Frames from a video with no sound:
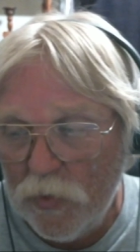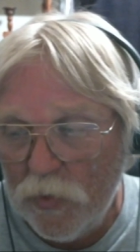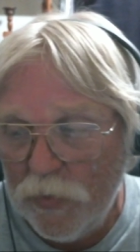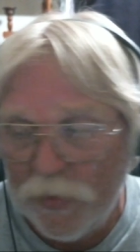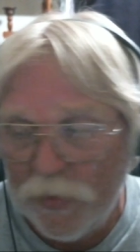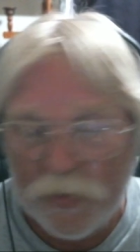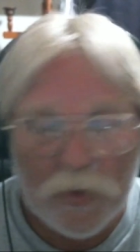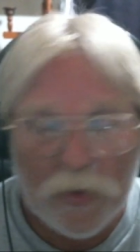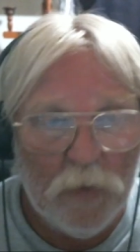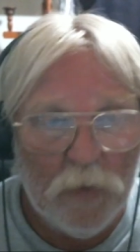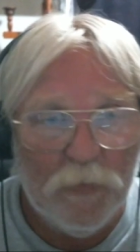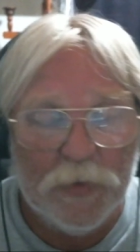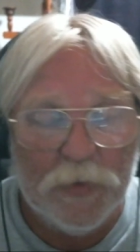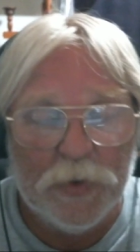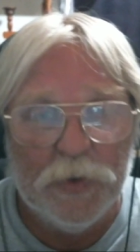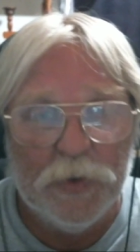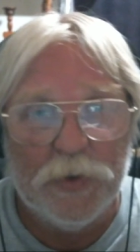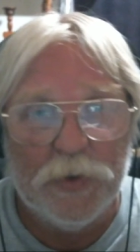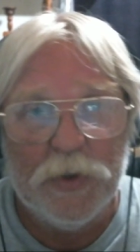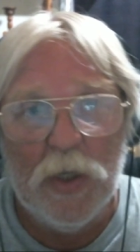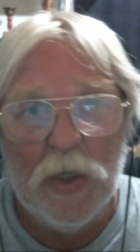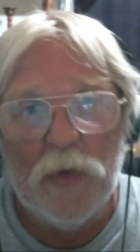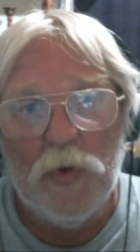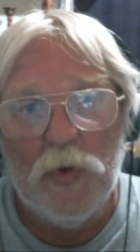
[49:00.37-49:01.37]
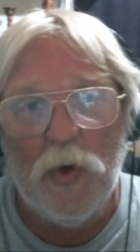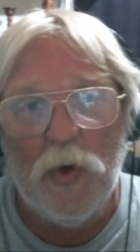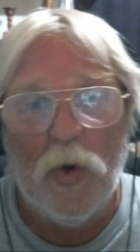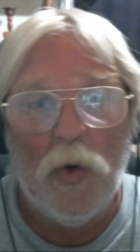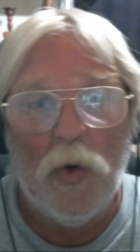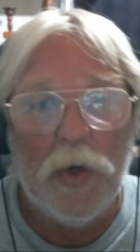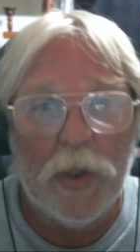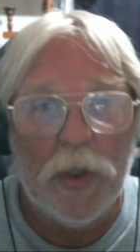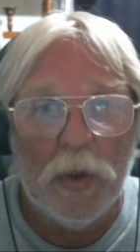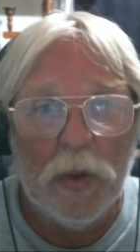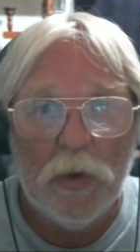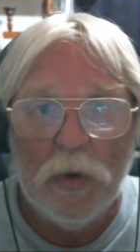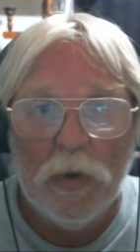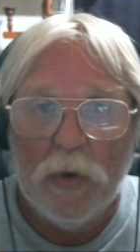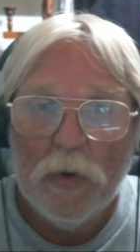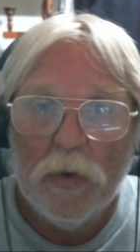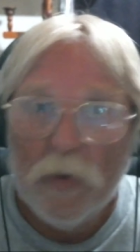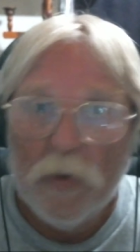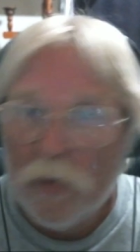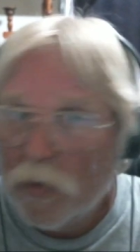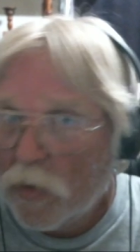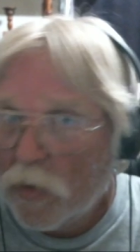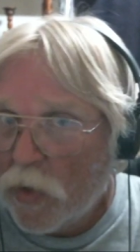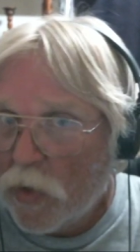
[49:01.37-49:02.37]
that services Southern Oregon,
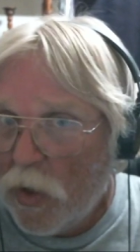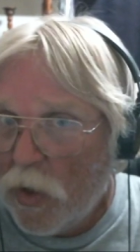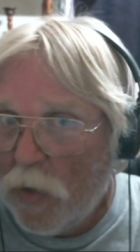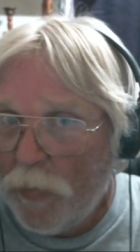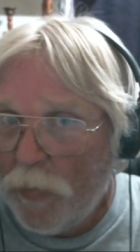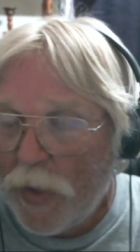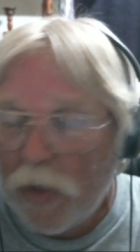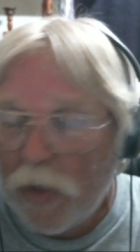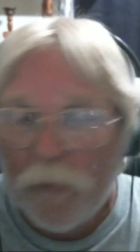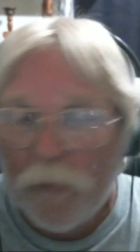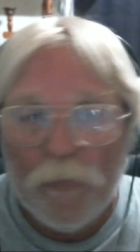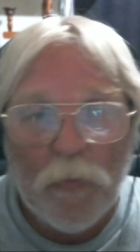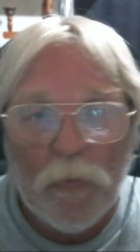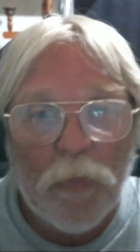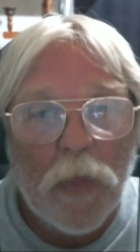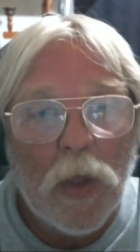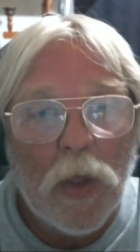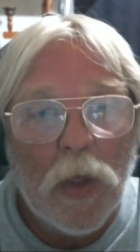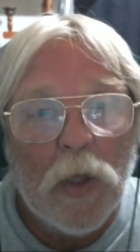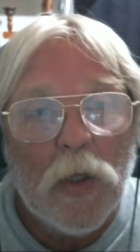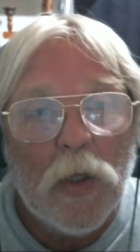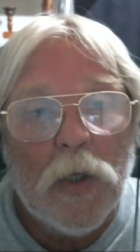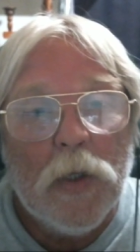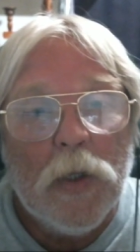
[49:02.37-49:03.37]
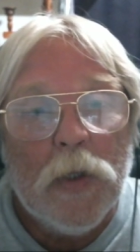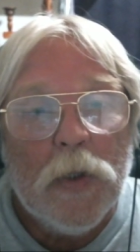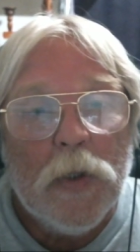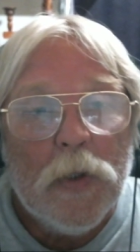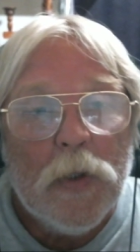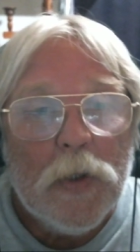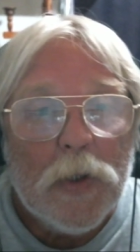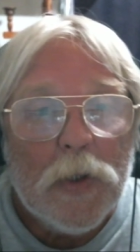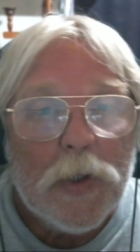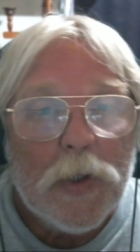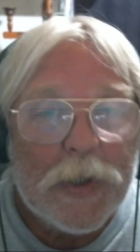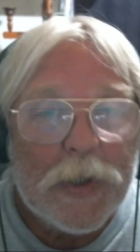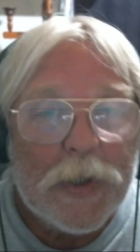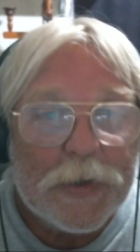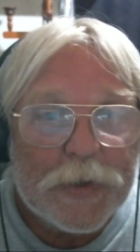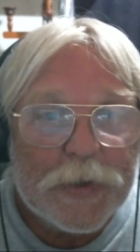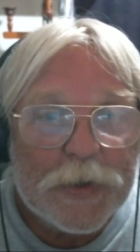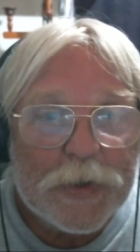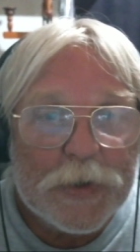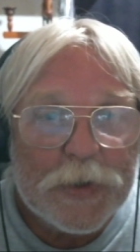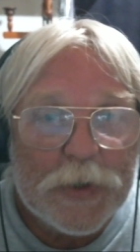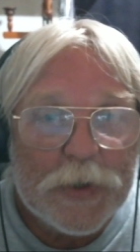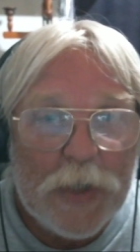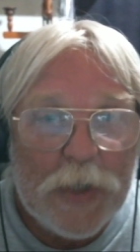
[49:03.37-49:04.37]
call me. Let's
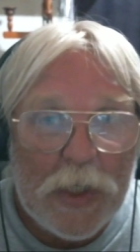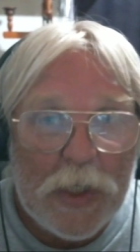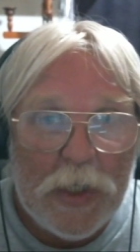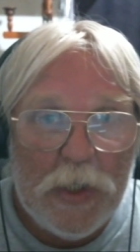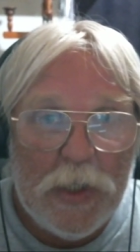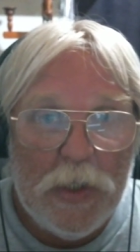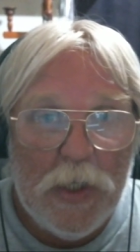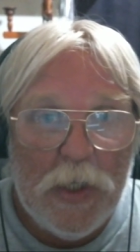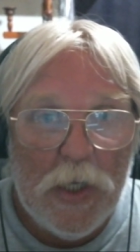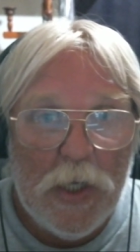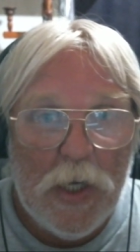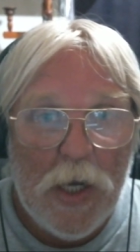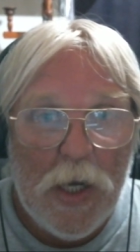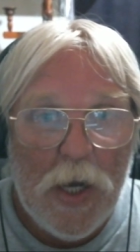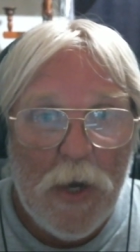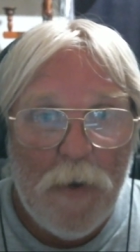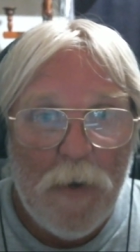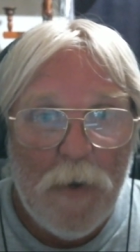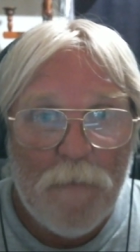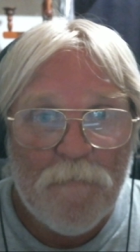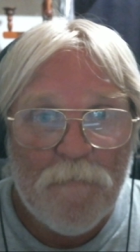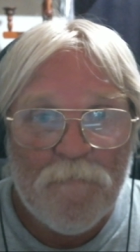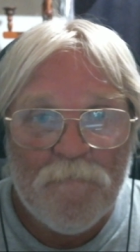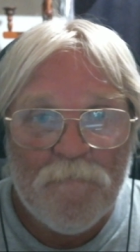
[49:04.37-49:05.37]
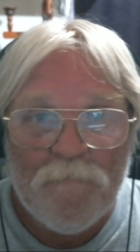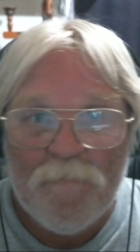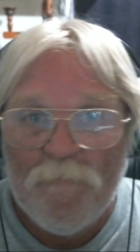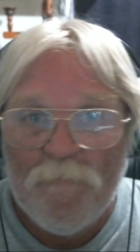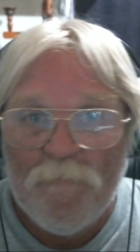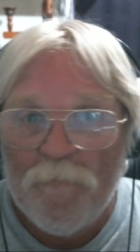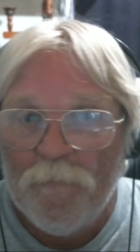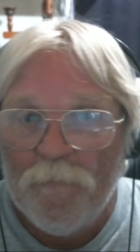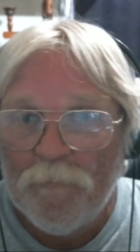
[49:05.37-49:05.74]
see. Um,